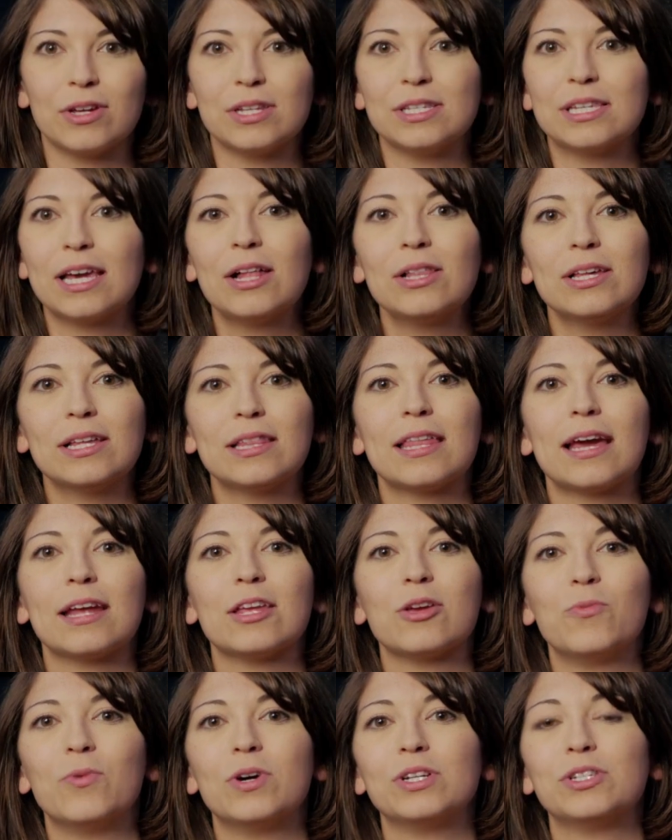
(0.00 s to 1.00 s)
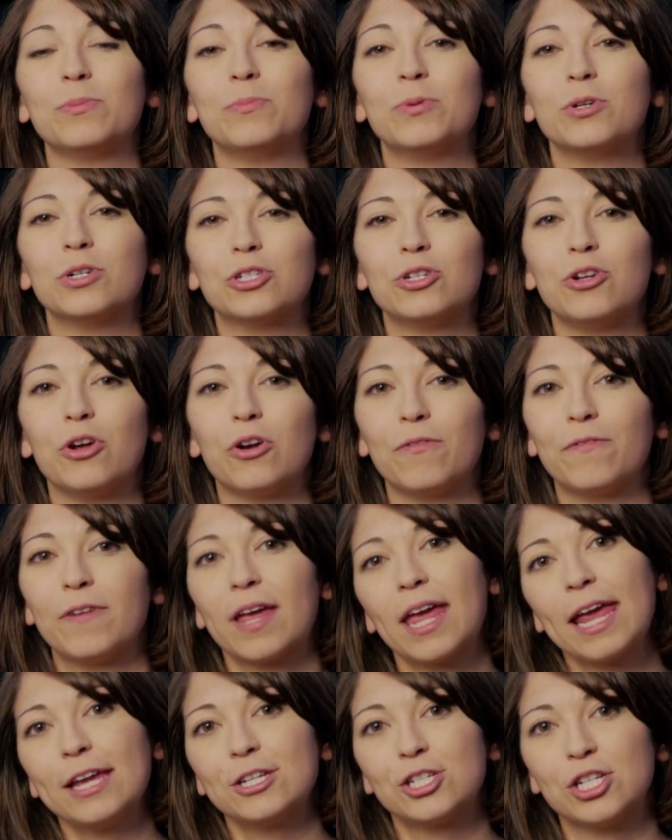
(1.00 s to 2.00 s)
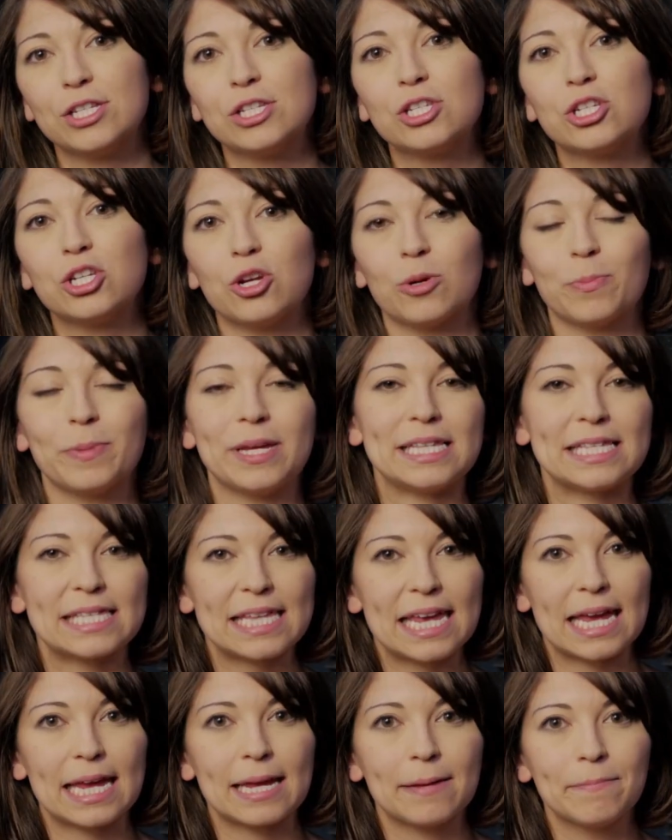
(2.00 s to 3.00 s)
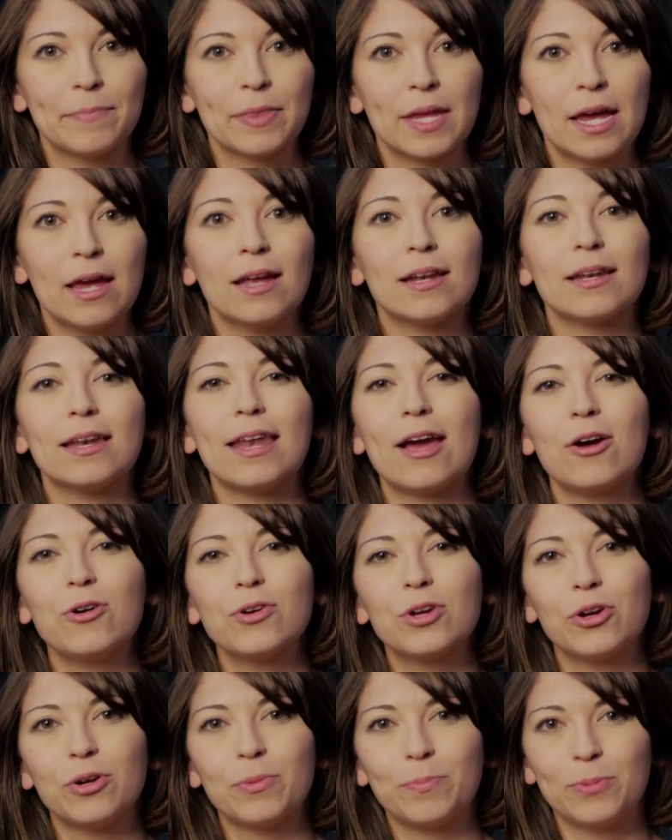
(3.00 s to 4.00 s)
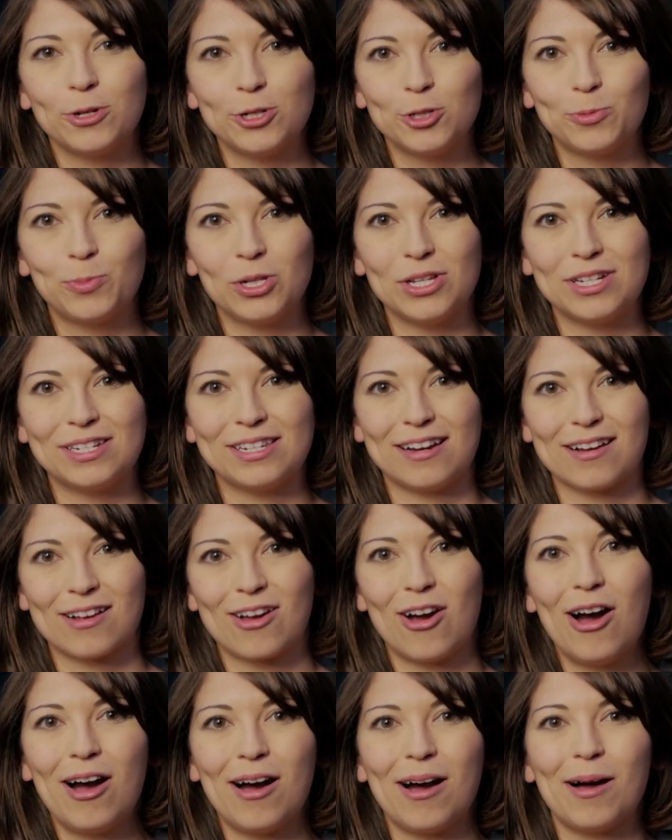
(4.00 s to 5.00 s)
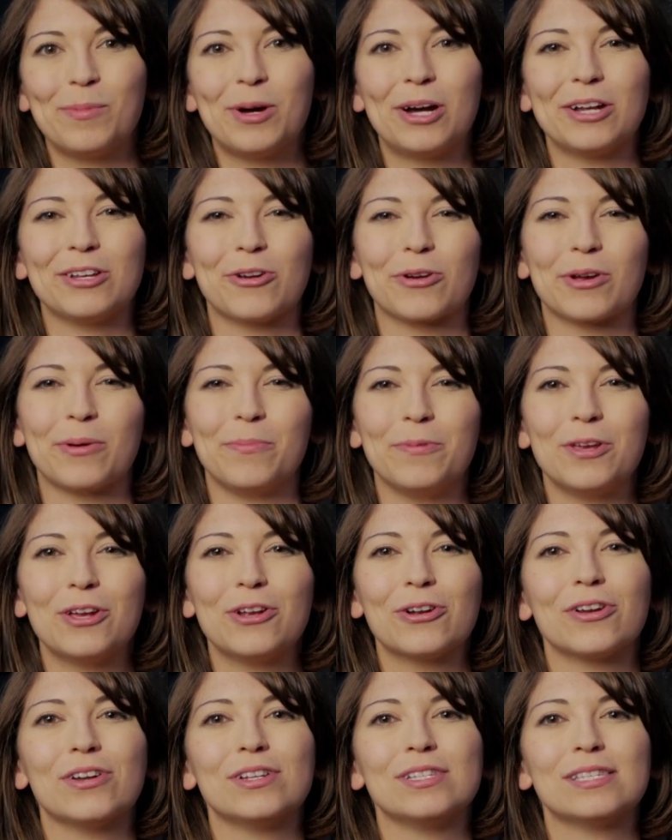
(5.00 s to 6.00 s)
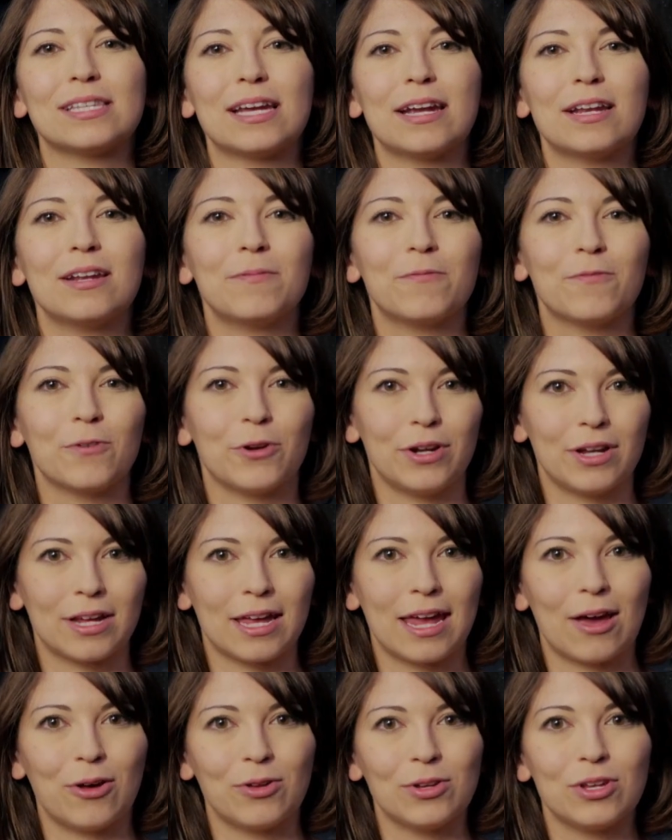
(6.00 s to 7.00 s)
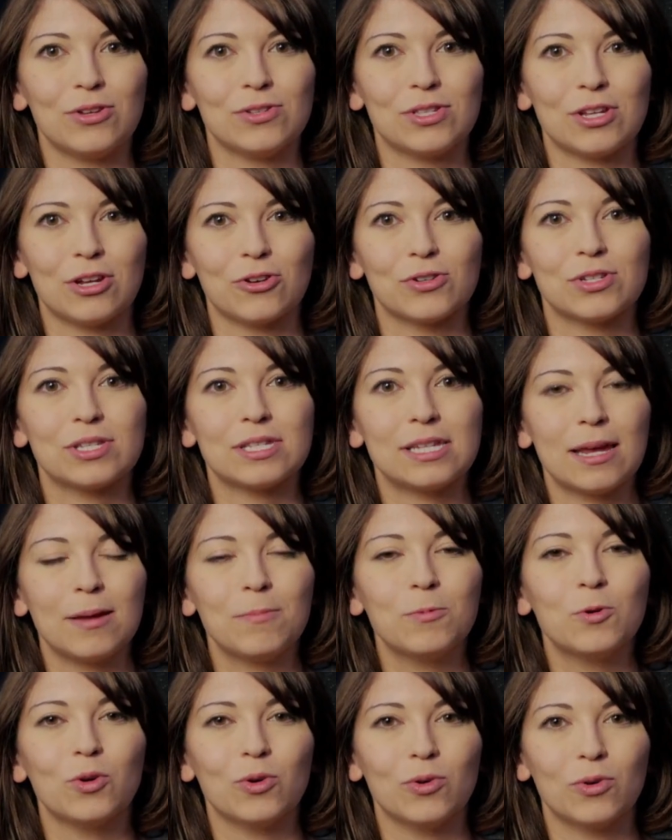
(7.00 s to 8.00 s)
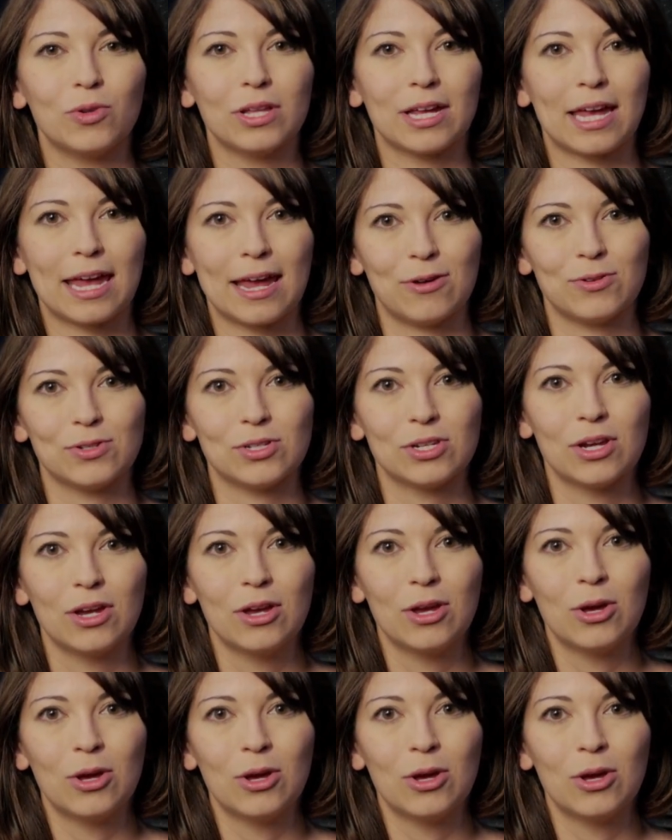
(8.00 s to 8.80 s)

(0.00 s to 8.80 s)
can tell it that you want to push notifications to your PC. Now go to pushbullet.com on your computer and sign up for an account using your same Google account.